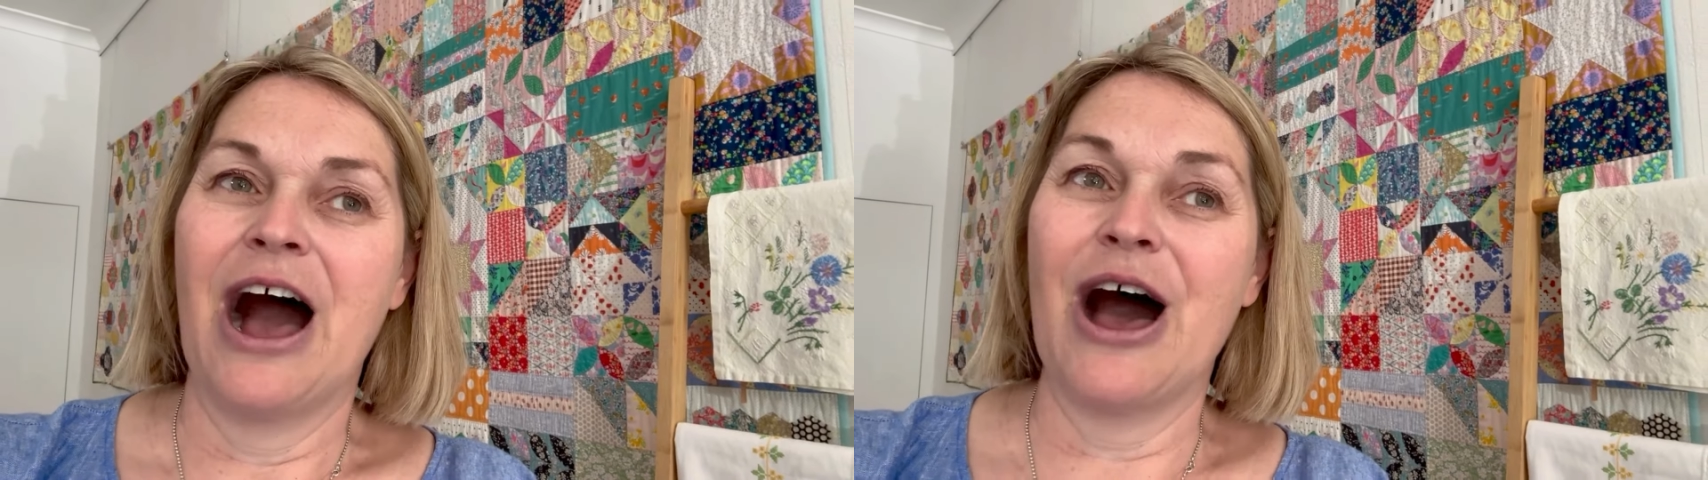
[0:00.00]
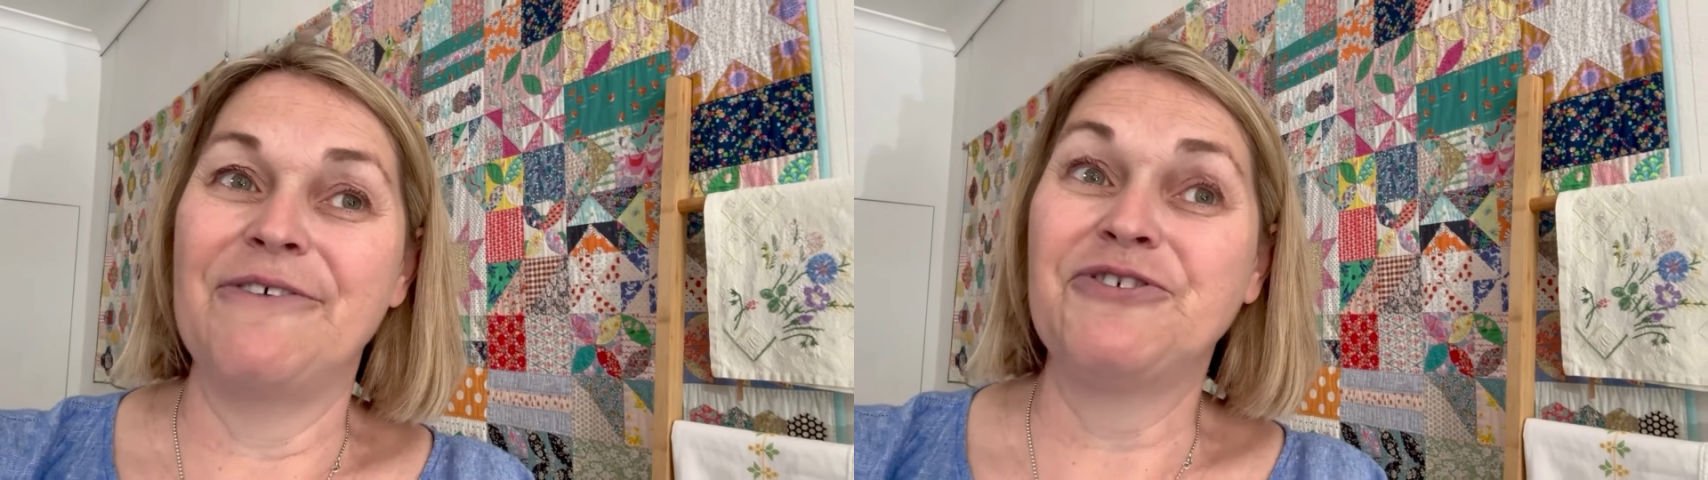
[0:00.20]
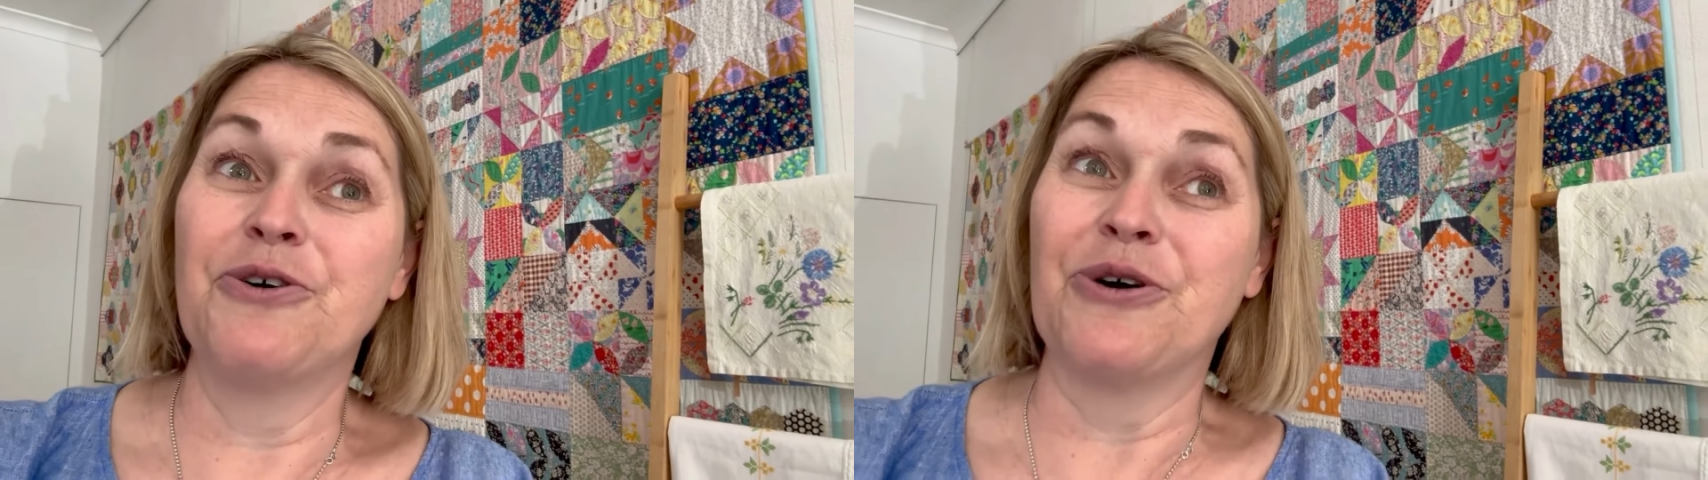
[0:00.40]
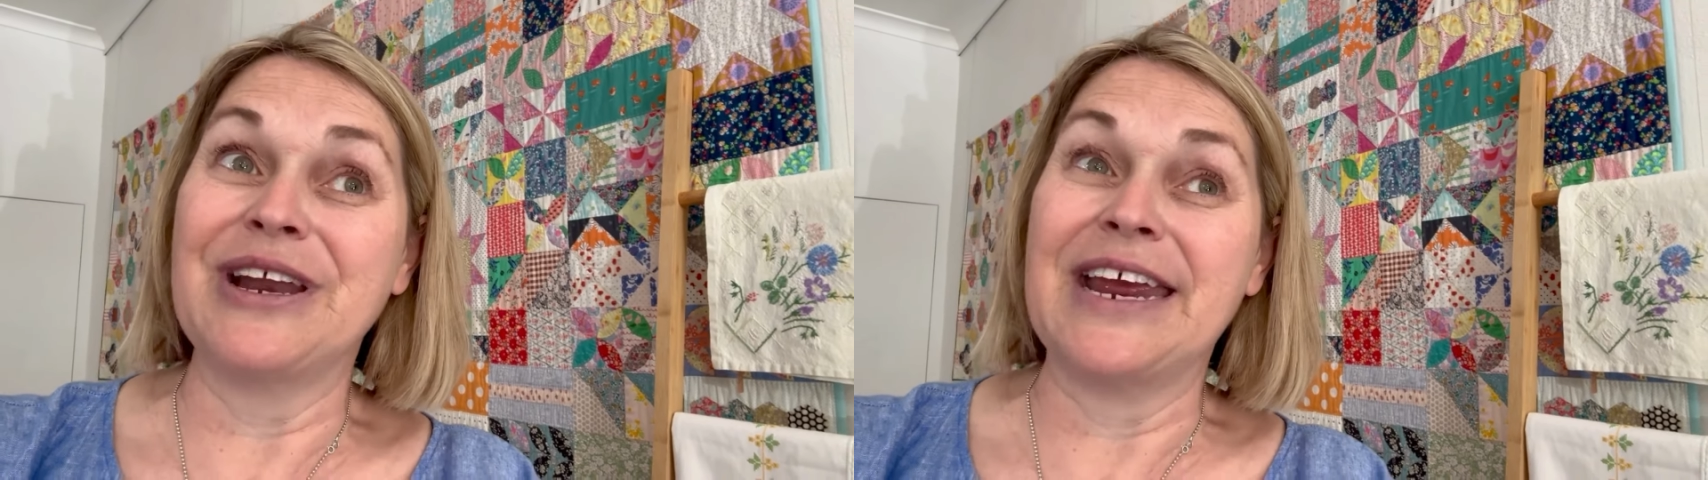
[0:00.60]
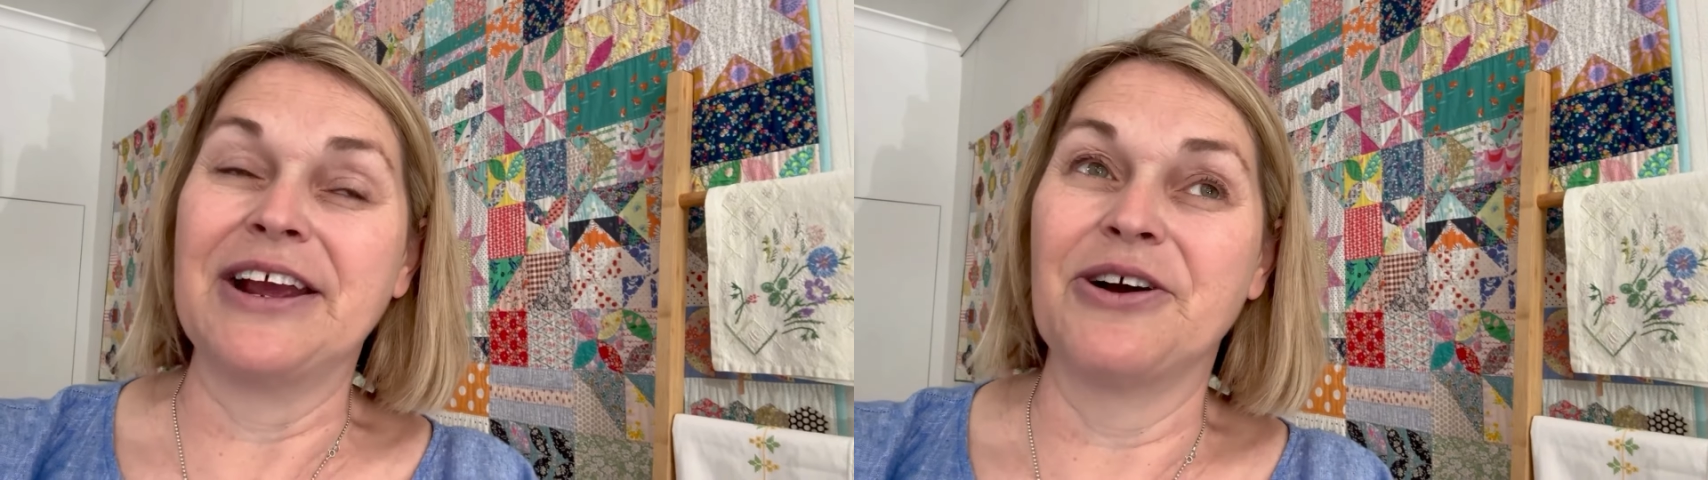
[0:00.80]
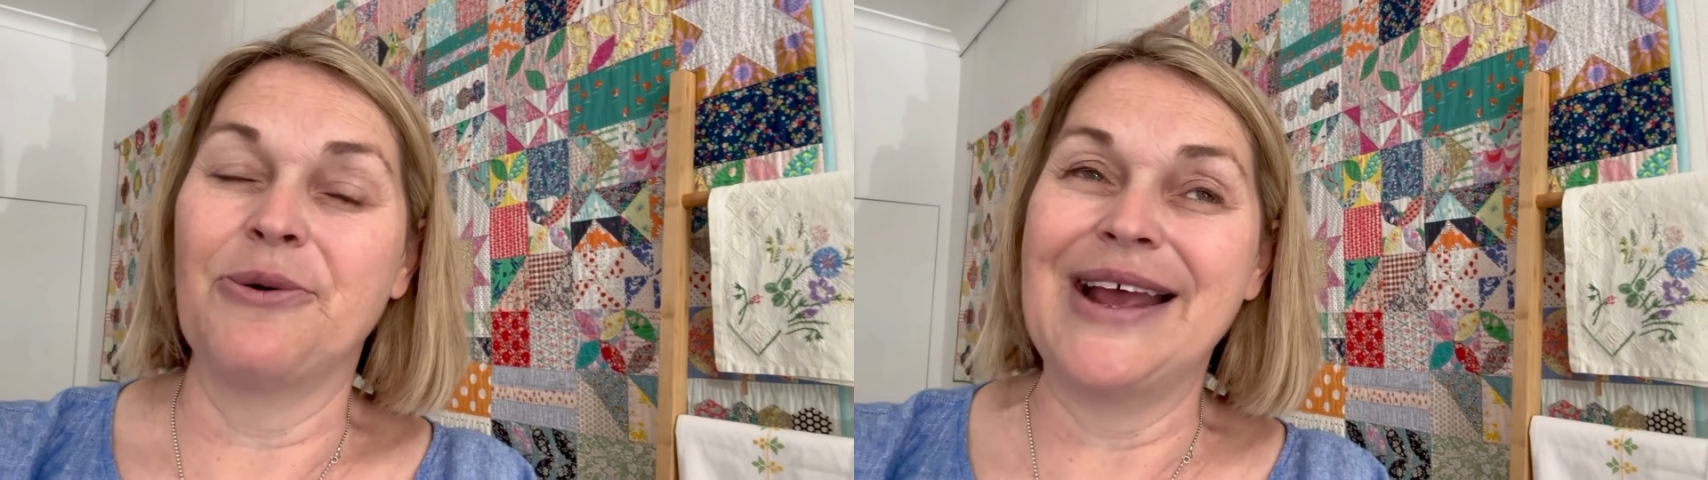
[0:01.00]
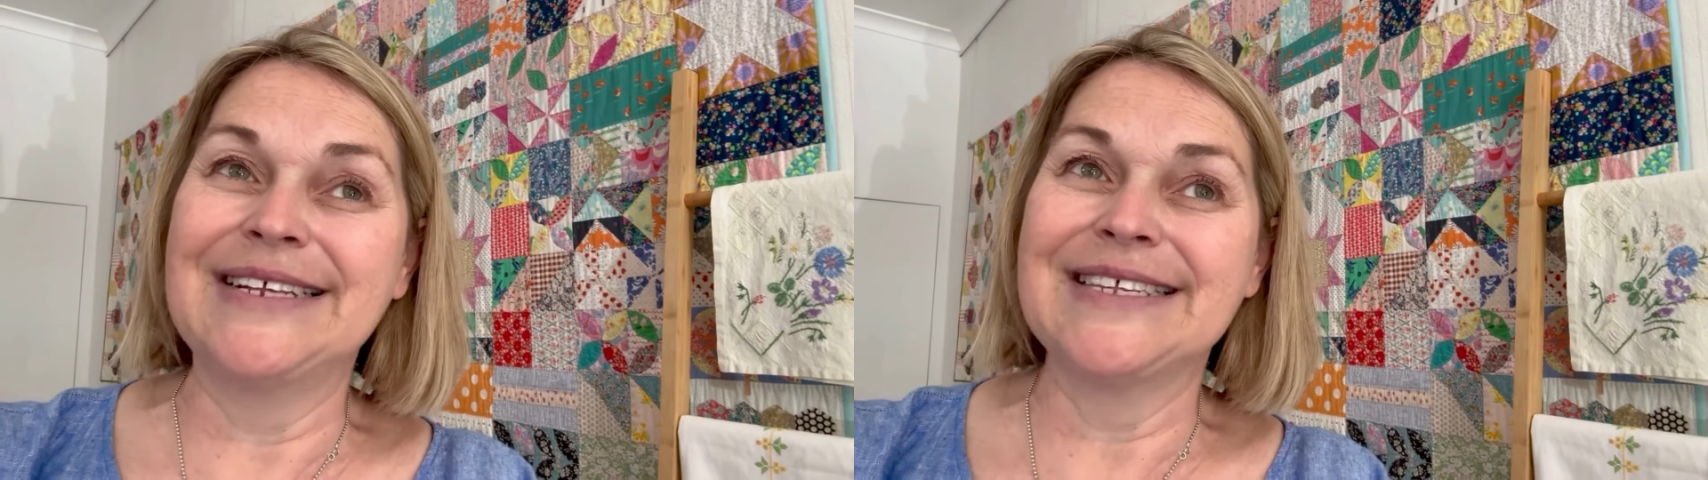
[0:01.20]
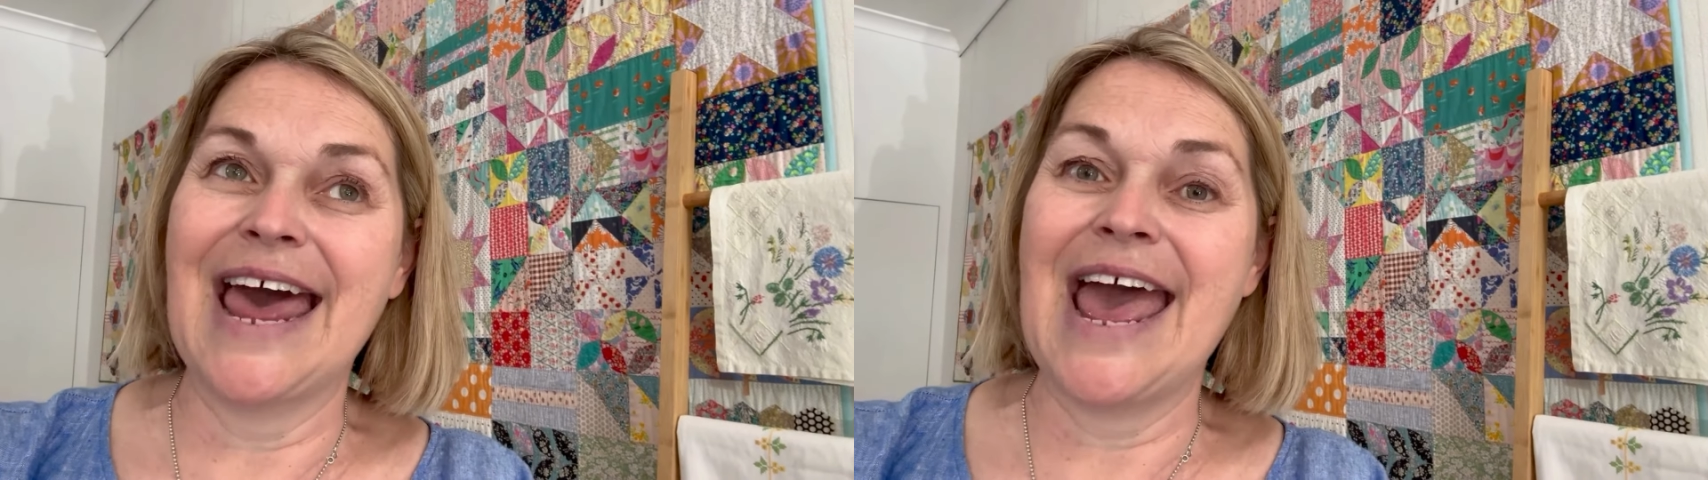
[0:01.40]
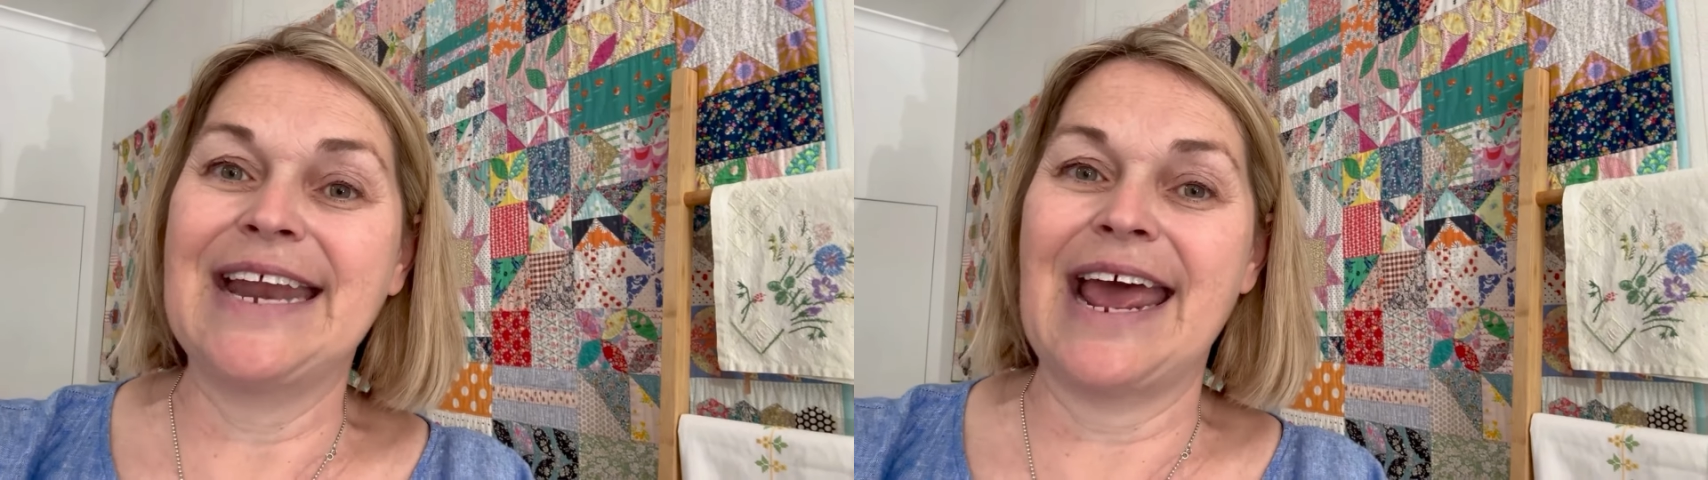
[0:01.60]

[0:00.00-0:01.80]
I've taught in Queensland,